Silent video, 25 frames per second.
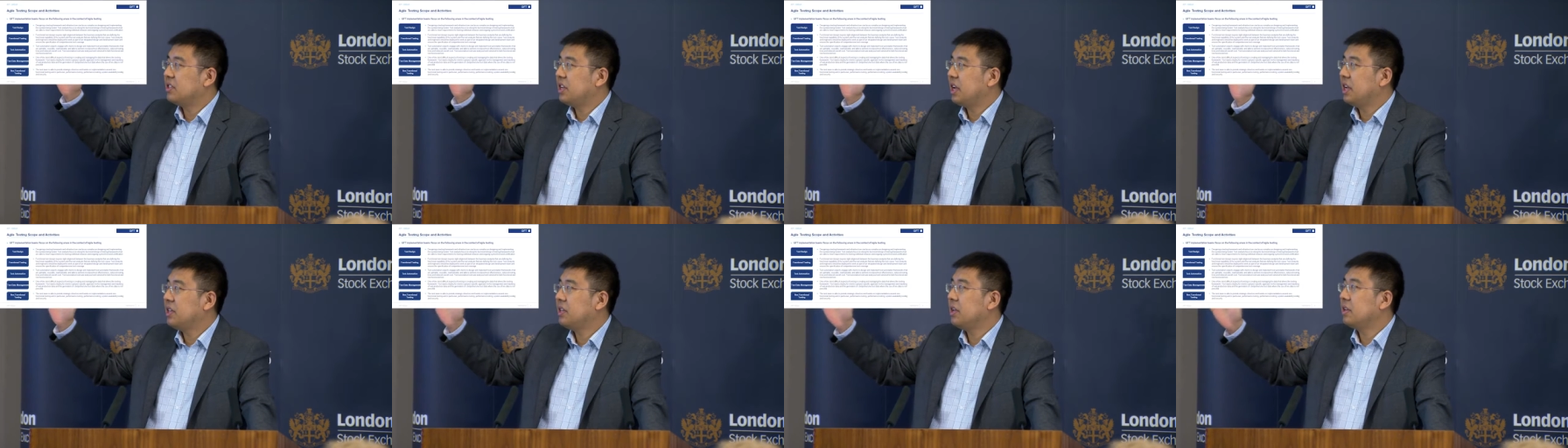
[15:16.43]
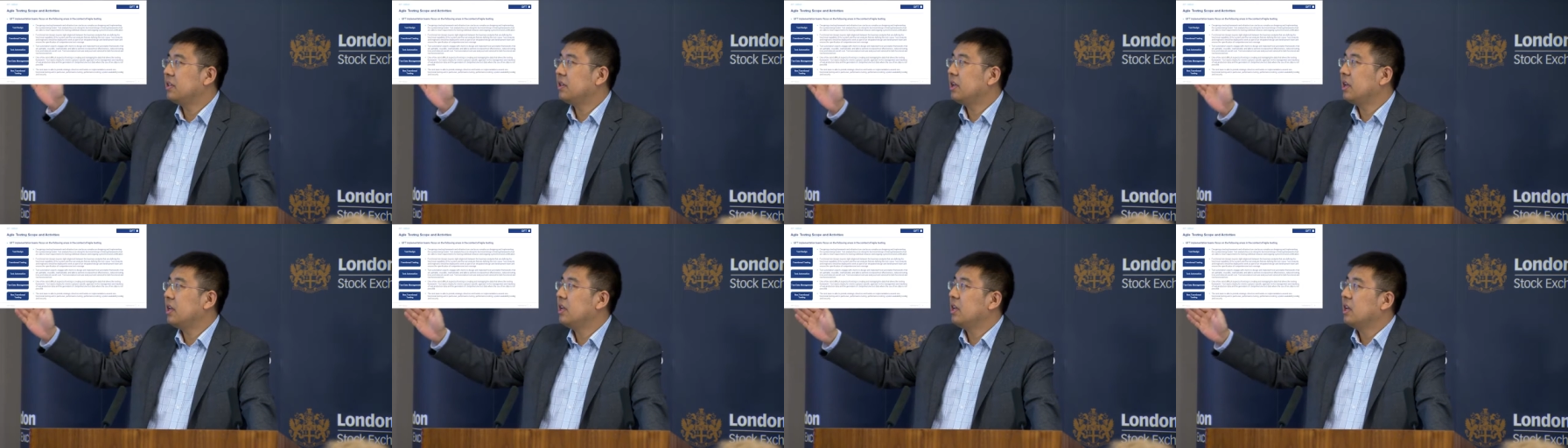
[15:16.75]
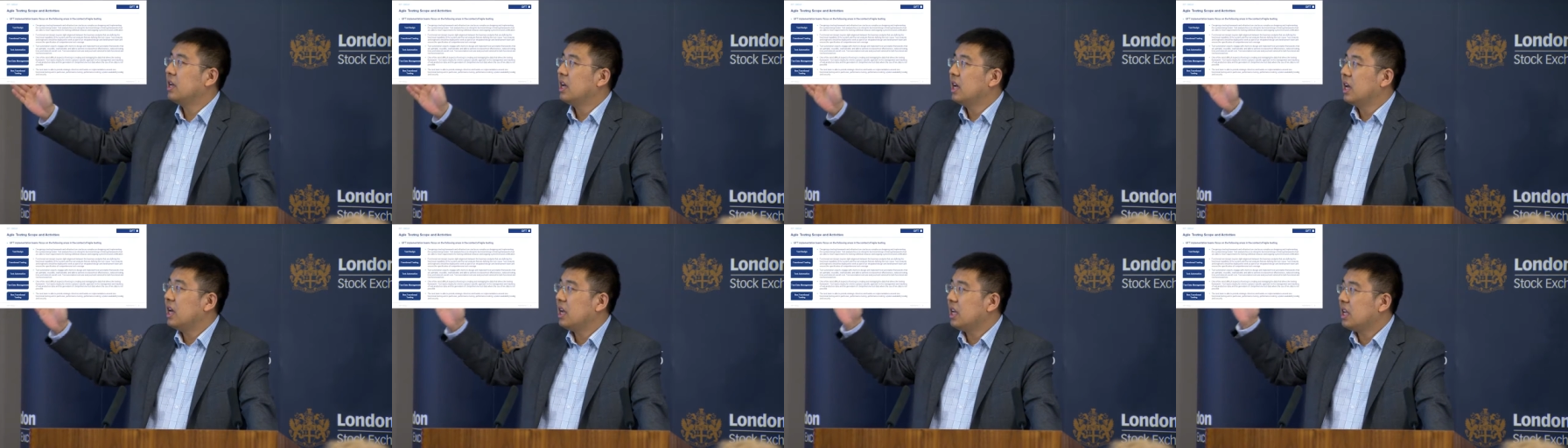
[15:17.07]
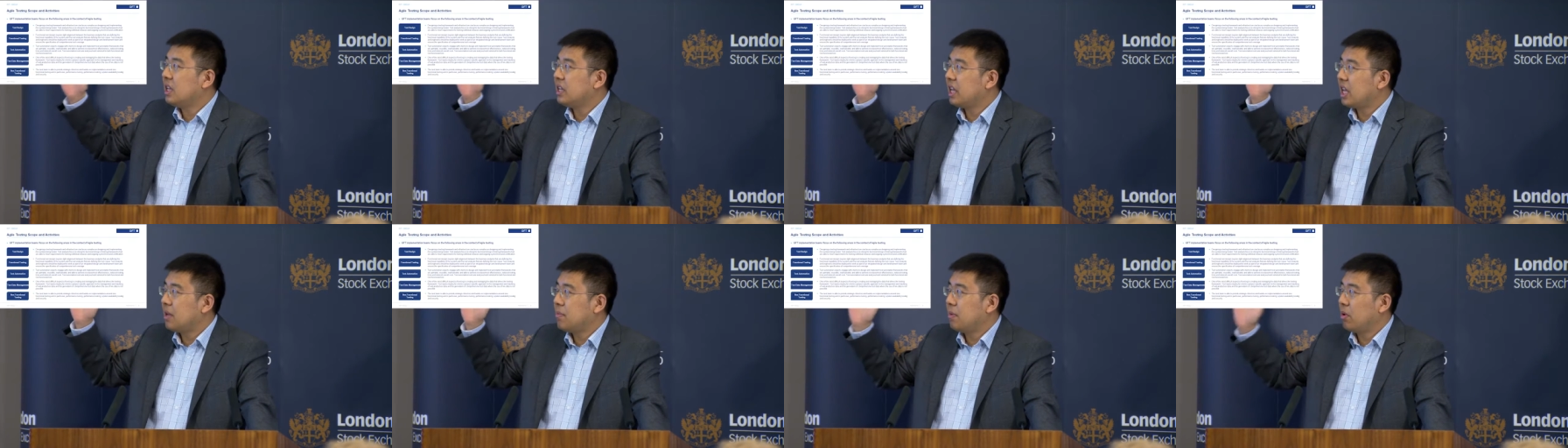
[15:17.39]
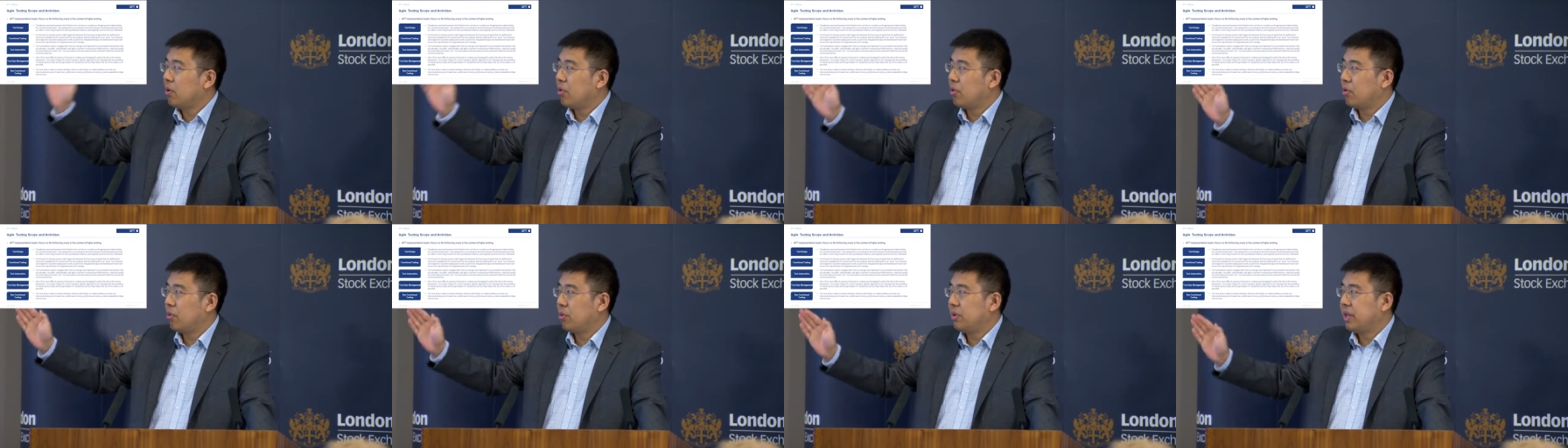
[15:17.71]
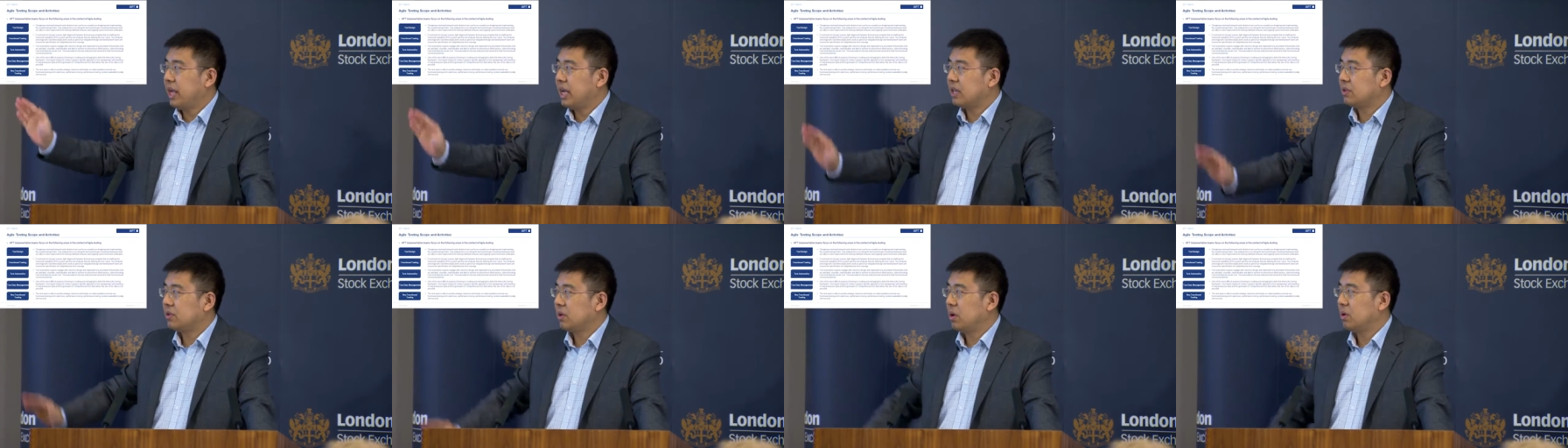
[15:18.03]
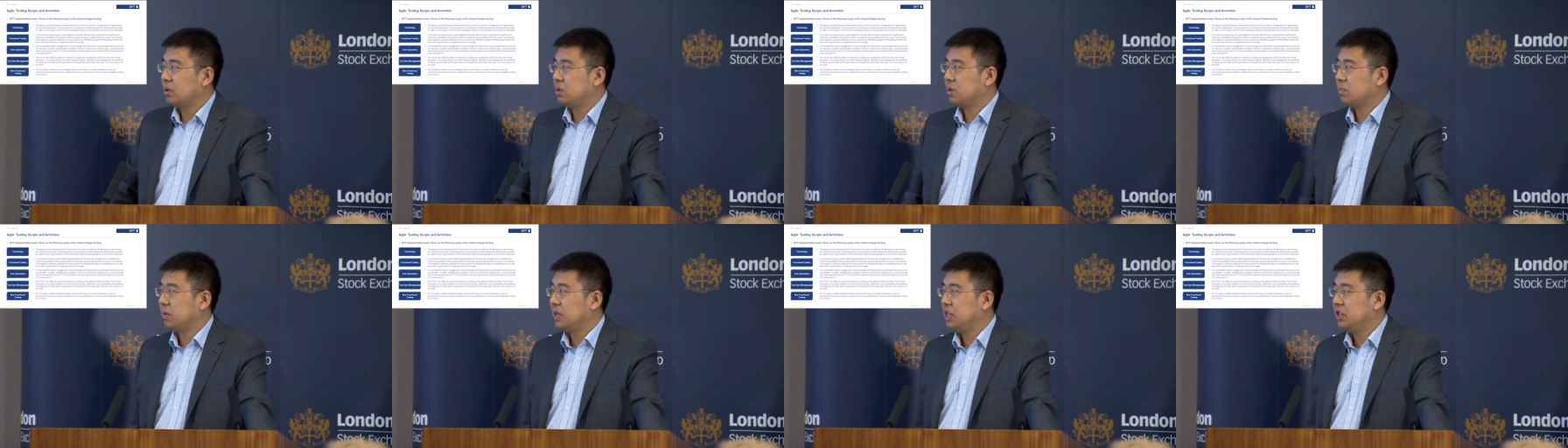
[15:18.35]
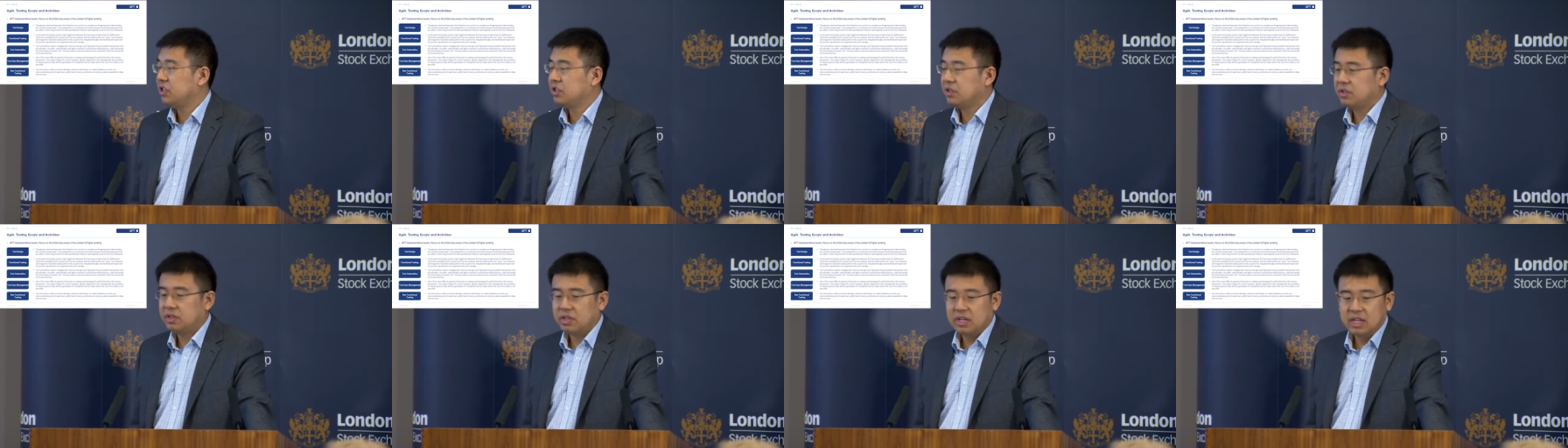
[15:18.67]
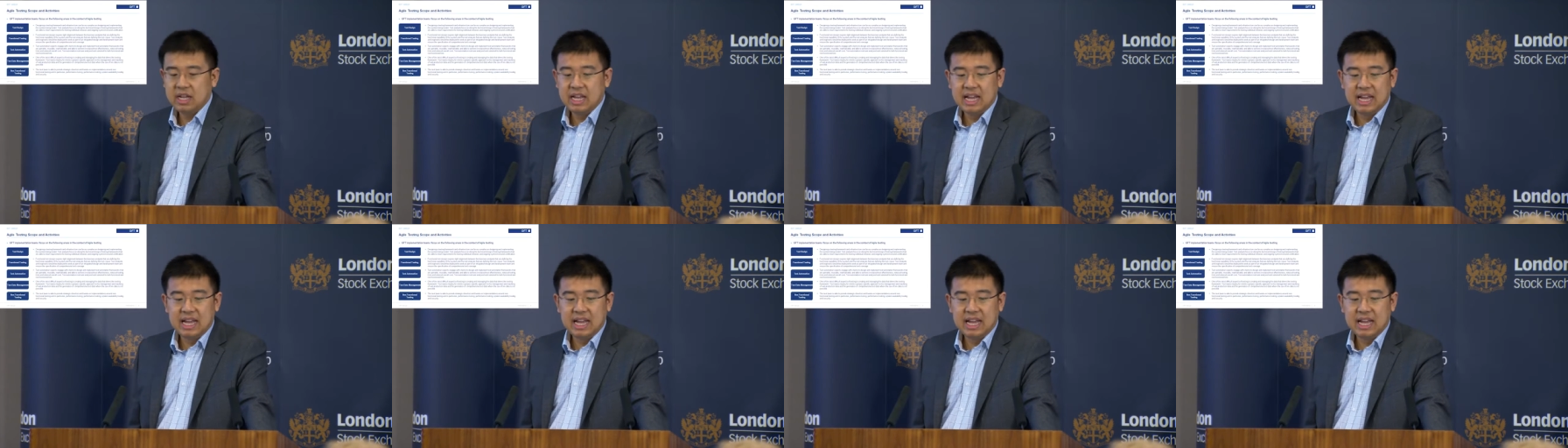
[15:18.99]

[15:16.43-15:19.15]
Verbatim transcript: T D D, enabled through test automation.